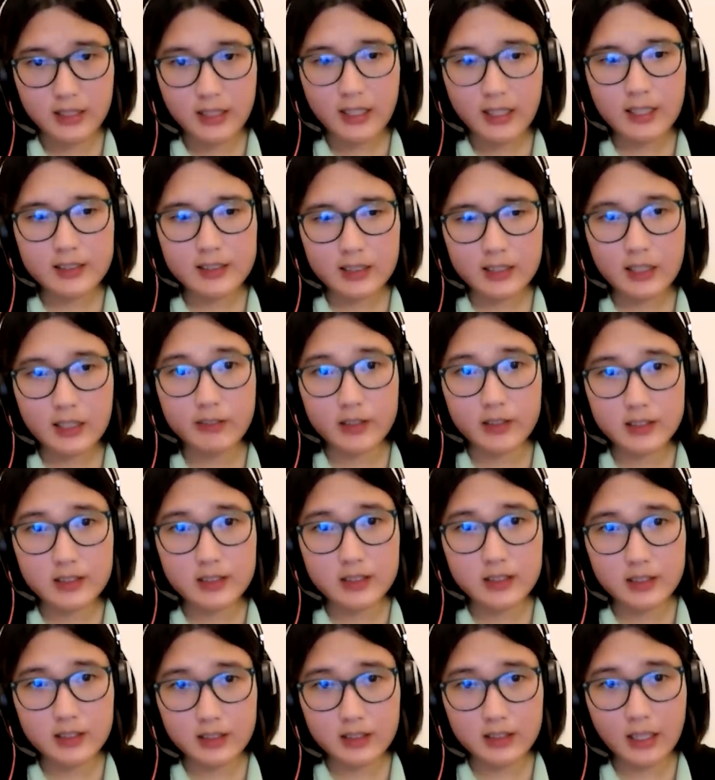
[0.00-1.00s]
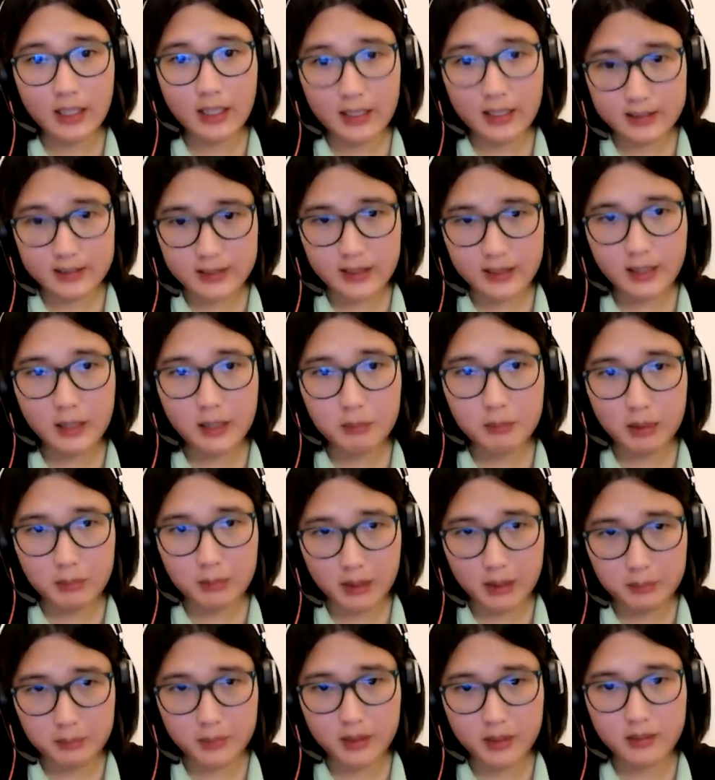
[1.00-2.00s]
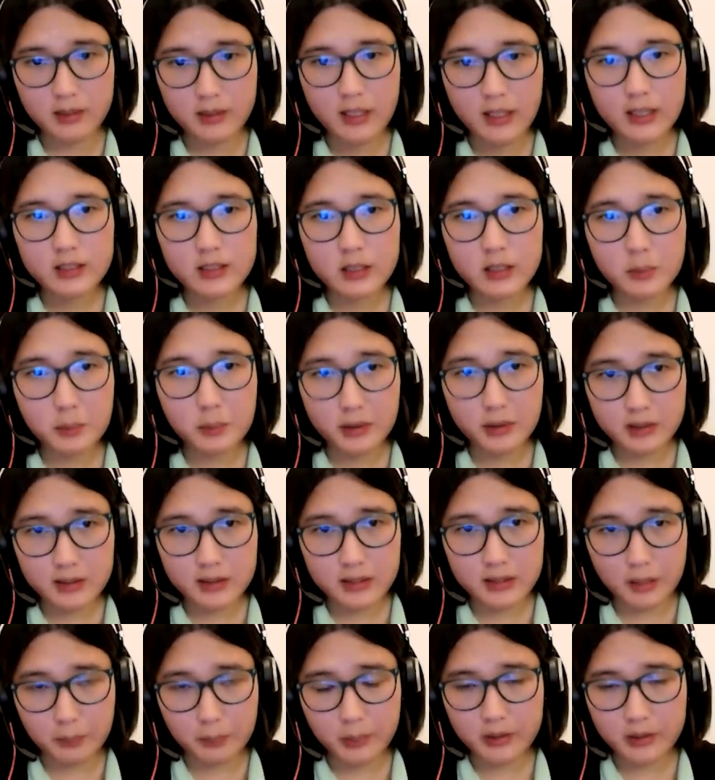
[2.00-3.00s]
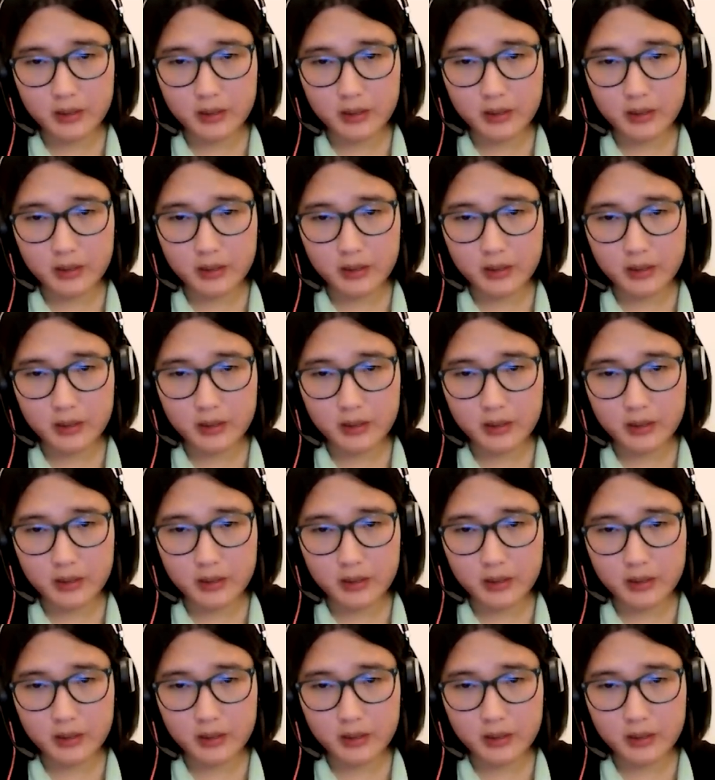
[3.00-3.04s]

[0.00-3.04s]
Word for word: is that I was discussing in my memo the, per, the,